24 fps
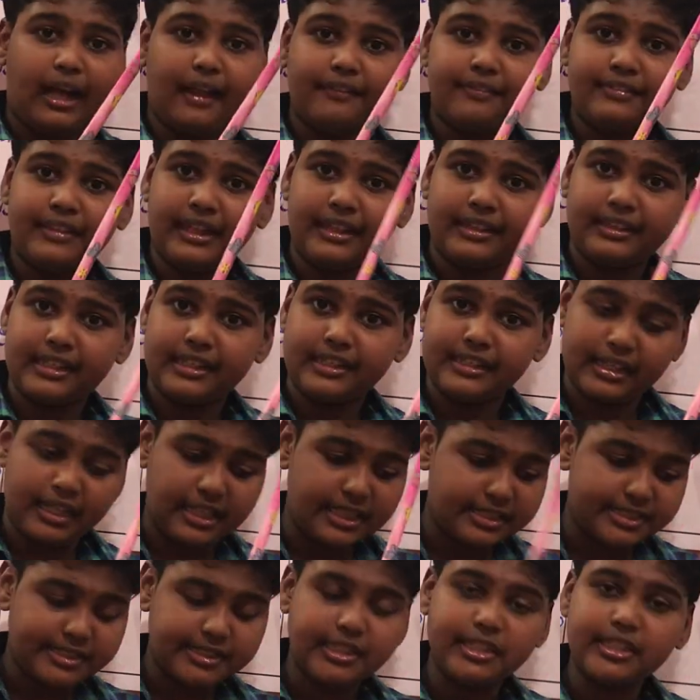then the
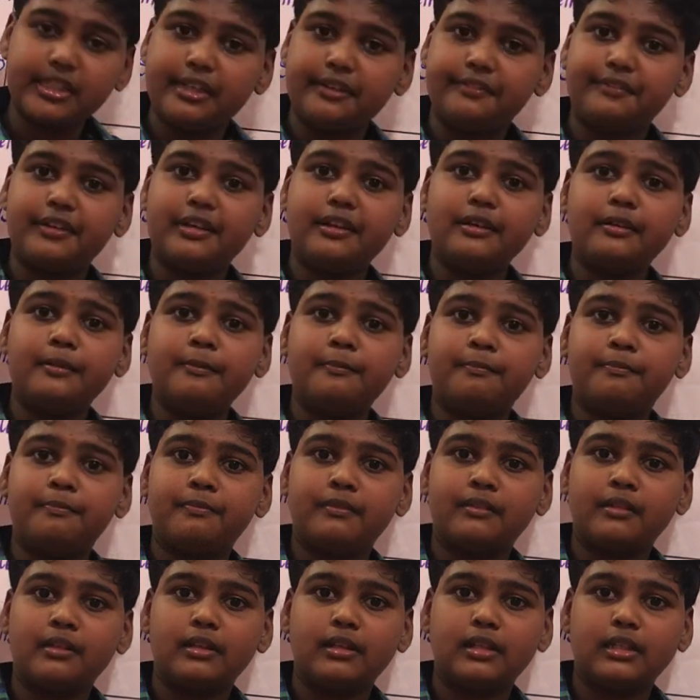Nelson River,
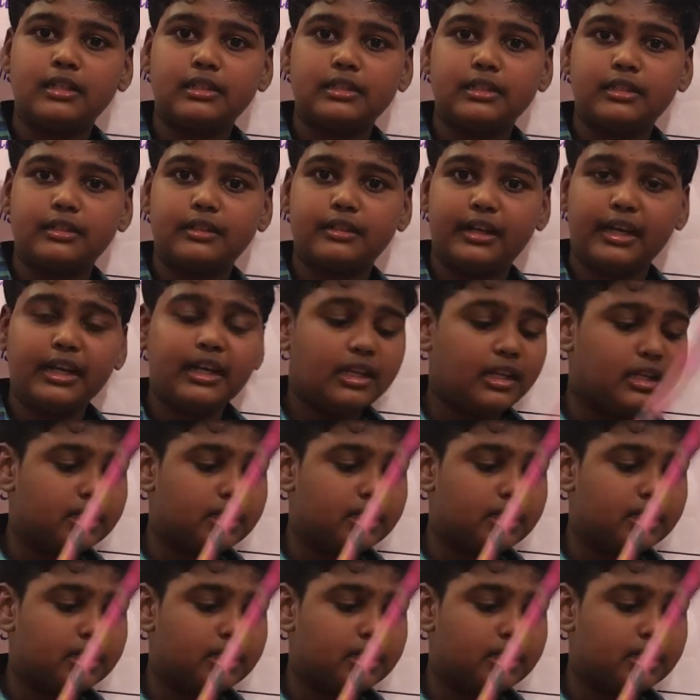right?